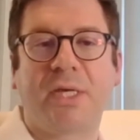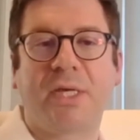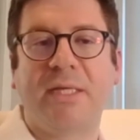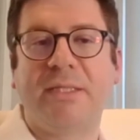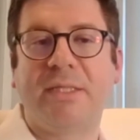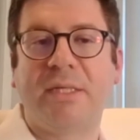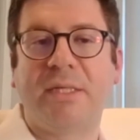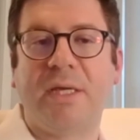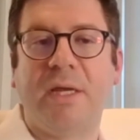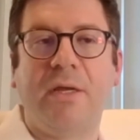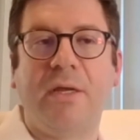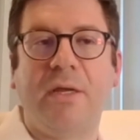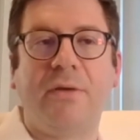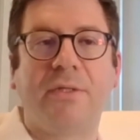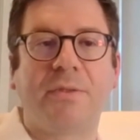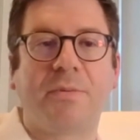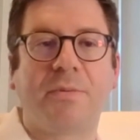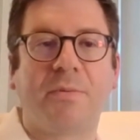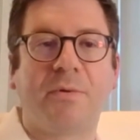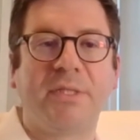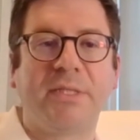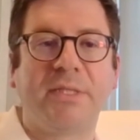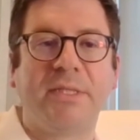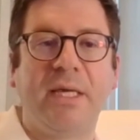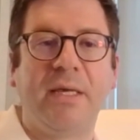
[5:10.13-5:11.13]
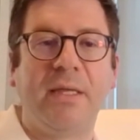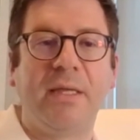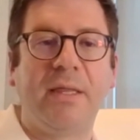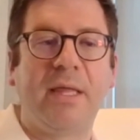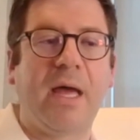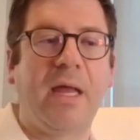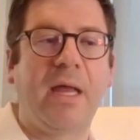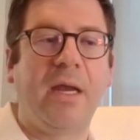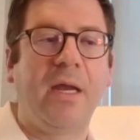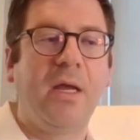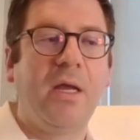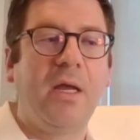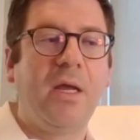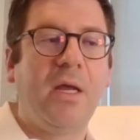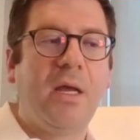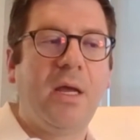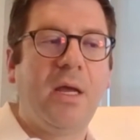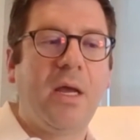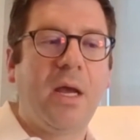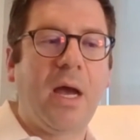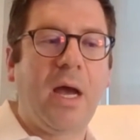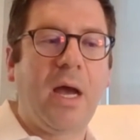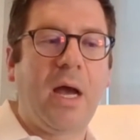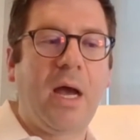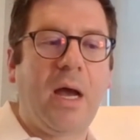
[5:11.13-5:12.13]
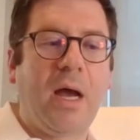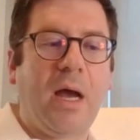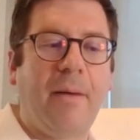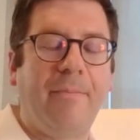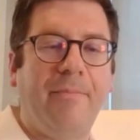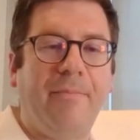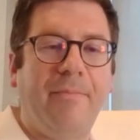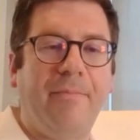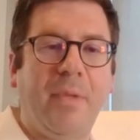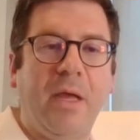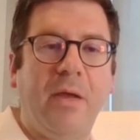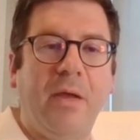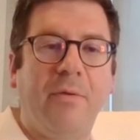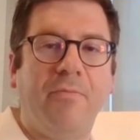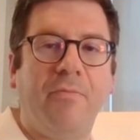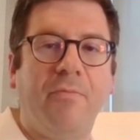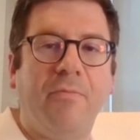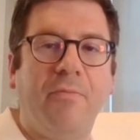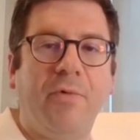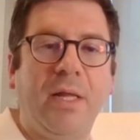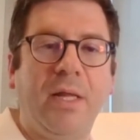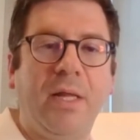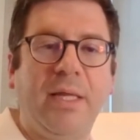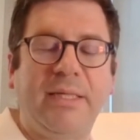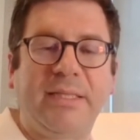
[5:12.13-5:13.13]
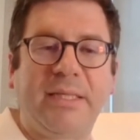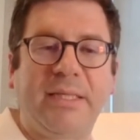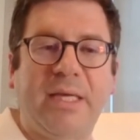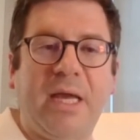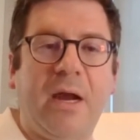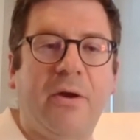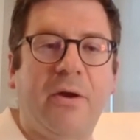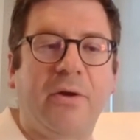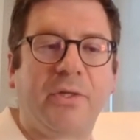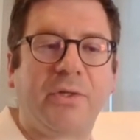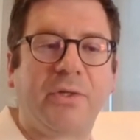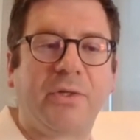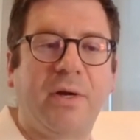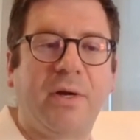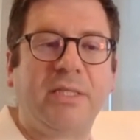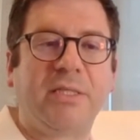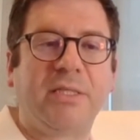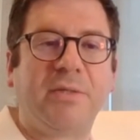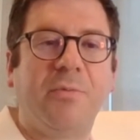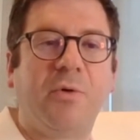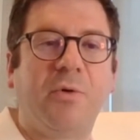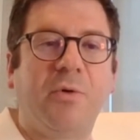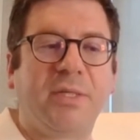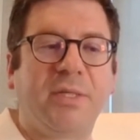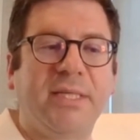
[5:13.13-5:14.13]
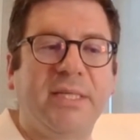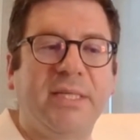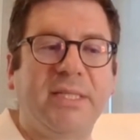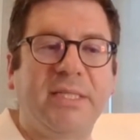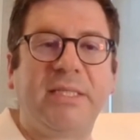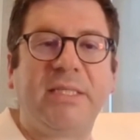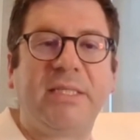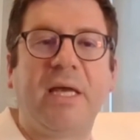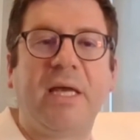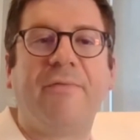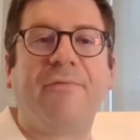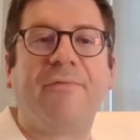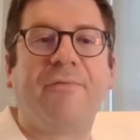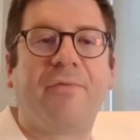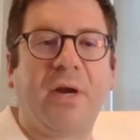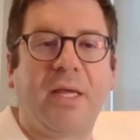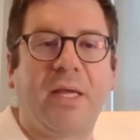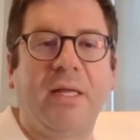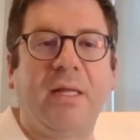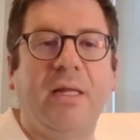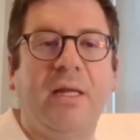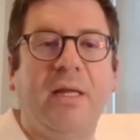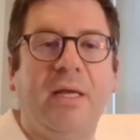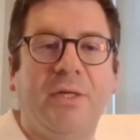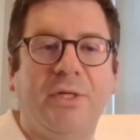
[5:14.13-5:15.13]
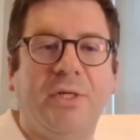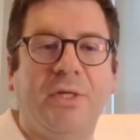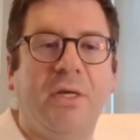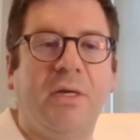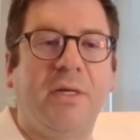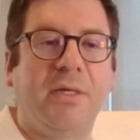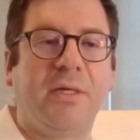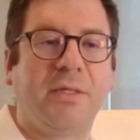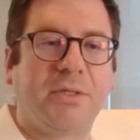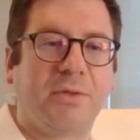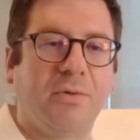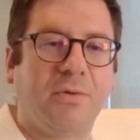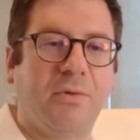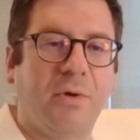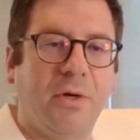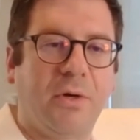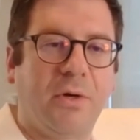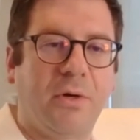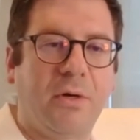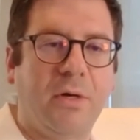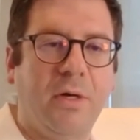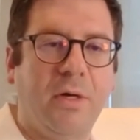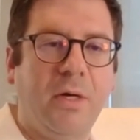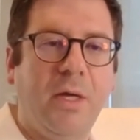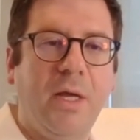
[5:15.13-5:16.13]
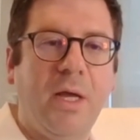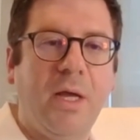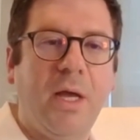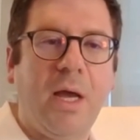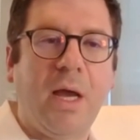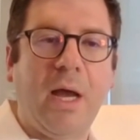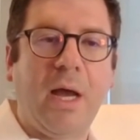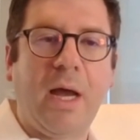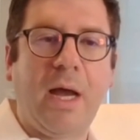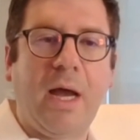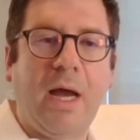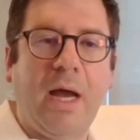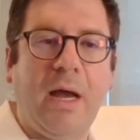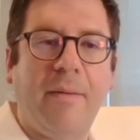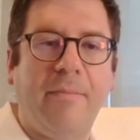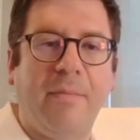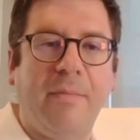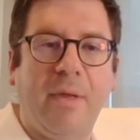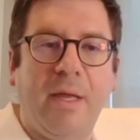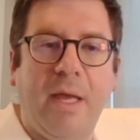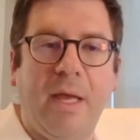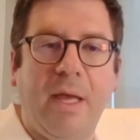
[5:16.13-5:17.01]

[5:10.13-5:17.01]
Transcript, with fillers: continues, we're seeing that um, it really is characterized more as a self regulation disorder um,